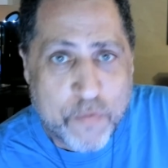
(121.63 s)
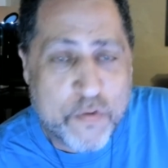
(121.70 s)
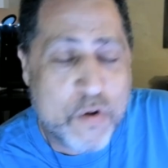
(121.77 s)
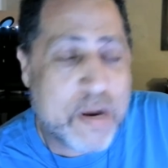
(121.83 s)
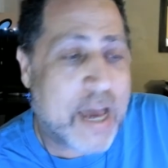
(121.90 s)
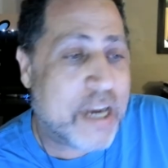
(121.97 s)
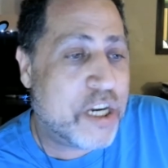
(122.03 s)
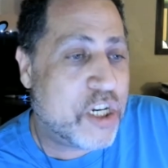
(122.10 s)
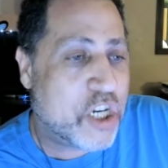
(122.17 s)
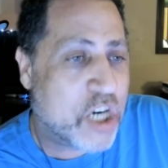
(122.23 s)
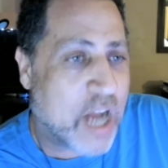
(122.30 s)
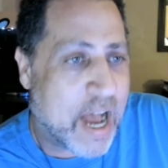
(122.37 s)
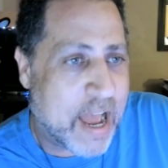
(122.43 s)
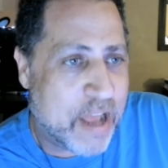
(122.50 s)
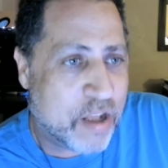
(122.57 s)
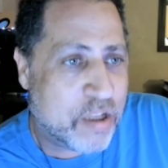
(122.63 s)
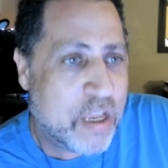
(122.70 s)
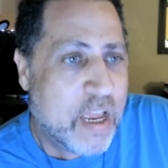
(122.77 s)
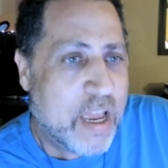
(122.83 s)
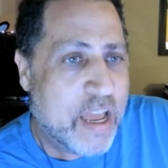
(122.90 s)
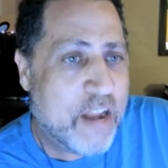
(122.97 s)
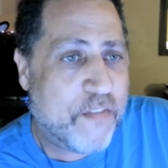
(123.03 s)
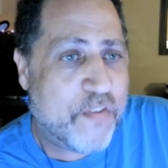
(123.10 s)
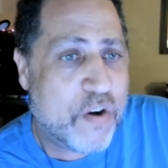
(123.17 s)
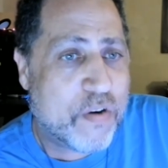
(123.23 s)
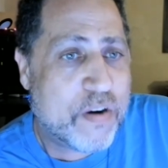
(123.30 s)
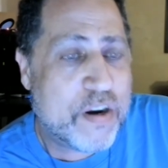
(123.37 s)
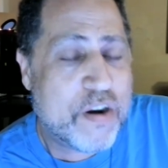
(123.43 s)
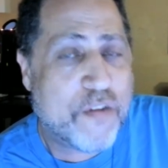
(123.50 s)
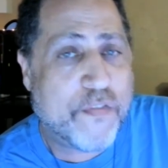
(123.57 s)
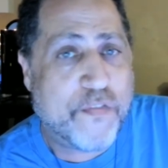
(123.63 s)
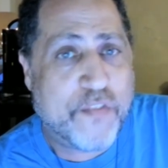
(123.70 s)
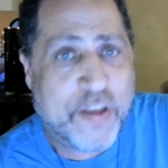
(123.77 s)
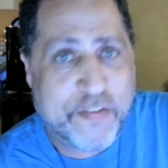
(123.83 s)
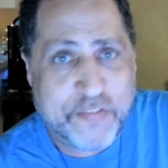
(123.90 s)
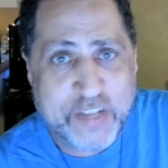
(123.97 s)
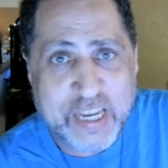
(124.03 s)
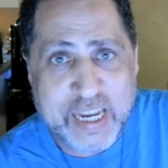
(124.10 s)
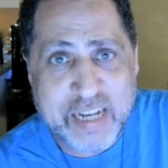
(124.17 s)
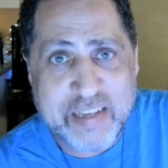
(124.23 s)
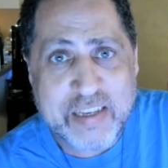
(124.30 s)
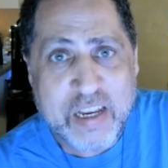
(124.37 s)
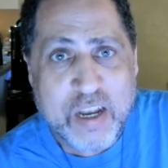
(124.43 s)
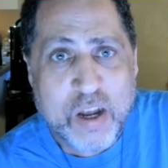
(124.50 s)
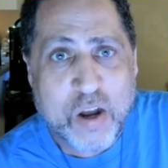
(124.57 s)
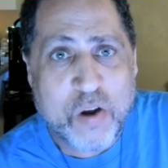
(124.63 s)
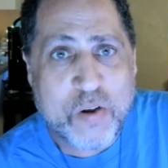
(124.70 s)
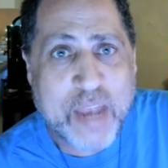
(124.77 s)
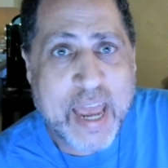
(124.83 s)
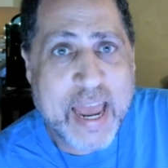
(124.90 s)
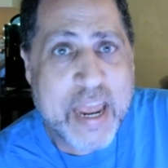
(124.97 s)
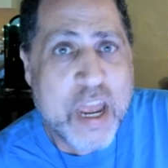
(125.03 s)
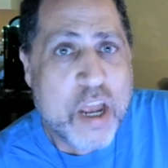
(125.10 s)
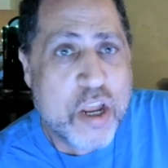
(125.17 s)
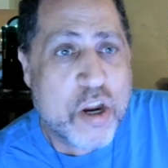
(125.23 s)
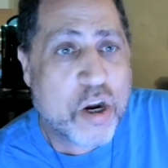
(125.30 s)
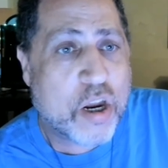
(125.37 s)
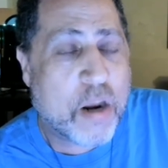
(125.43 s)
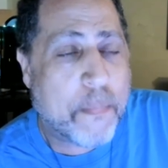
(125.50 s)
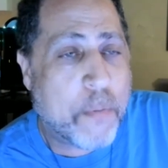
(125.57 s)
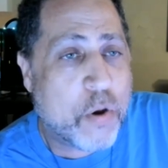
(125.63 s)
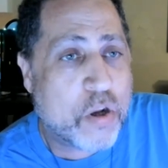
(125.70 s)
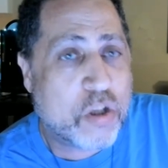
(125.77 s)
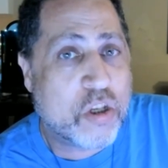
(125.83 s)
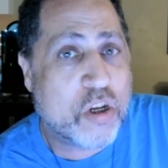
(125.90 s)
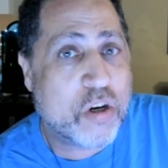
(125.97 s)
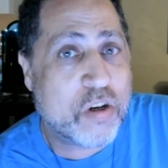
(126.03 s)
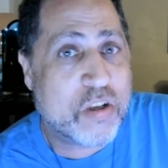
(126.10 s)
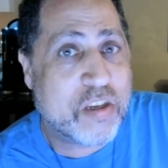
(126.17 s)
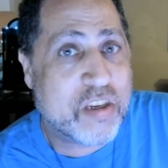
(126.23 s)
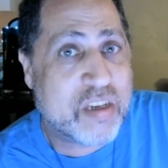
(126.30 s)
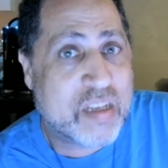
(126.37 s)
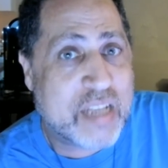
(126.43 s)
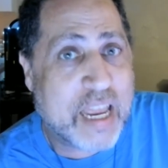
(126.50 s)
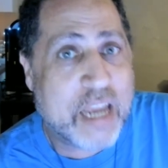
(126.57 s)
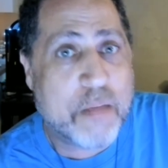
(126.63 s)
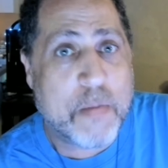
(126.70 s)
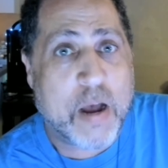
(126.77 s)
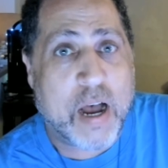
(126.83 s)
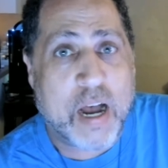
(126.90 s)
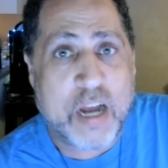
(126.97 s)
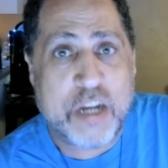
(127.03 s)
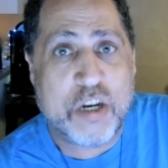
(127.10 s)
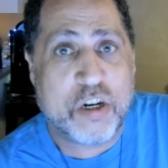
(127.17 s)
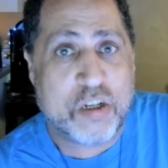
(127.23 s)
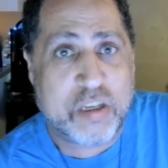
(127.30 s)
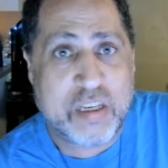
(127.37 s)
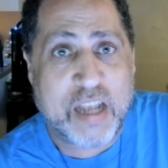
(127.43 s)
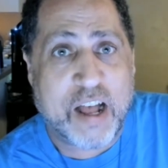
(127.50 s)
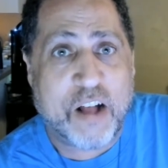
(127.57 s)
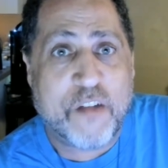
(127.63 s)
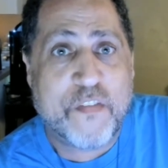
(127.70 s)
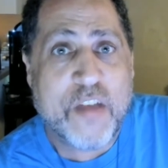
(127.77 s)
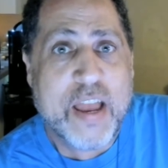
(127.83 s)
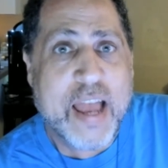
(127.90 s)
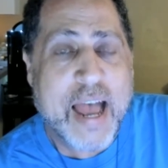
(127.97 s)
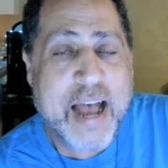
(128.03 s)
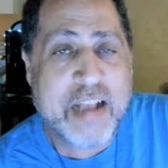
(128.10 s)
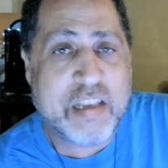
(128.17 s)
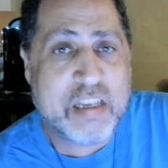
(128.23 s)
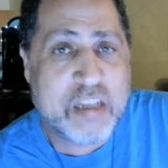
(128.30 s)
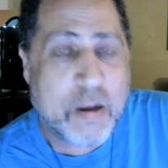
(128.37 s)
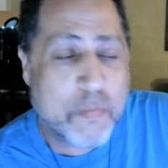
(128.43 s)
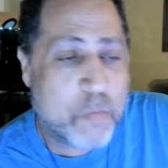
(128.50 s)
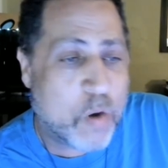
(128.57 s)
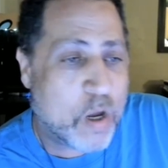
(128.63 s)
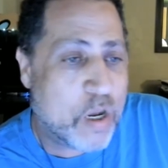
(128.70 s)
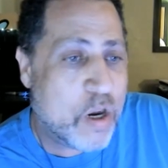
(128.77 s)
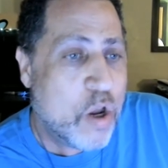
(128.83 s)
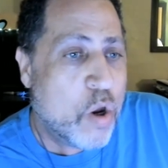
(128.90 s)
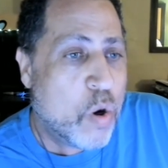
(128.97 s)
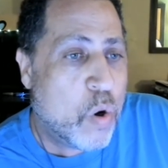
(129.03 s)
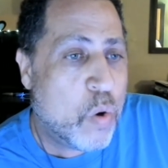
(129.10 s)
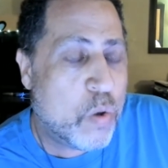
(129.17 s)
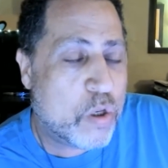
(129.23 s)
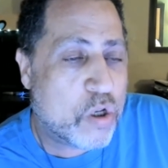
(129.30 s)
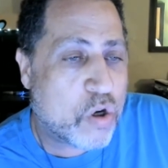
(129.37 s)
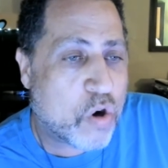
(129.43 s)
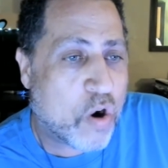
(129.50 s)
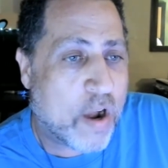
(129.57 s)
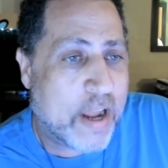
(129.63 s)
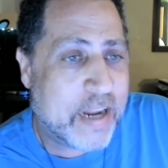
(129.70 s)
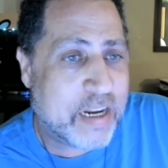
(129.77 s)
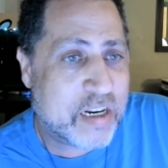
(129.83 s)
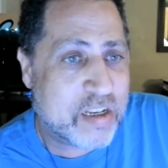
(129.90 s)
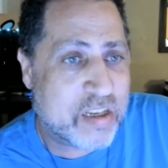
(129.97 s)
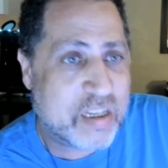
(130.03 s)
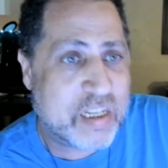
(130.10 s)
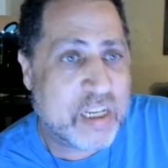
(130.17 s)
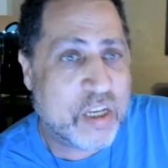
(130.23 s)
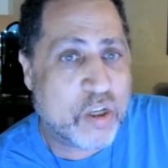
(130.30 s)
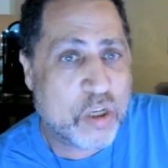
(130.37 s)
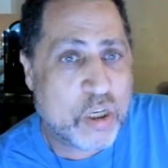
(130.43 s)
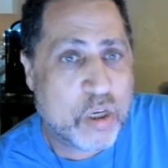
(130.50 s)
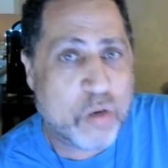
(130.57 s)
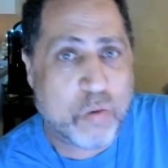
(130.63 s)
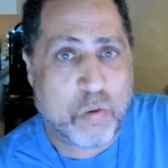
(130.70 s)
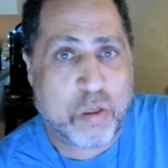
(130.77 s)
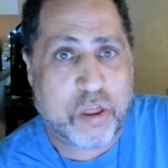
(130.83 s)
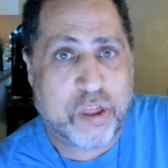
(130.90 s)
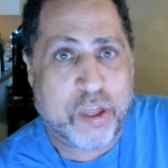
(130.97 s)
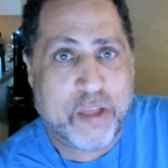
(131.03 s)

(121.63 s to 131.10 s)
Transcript: got a child, and if you're in your fifties, okay, you're going to put a certain stigma on yourself as someone who is trying to steal youth.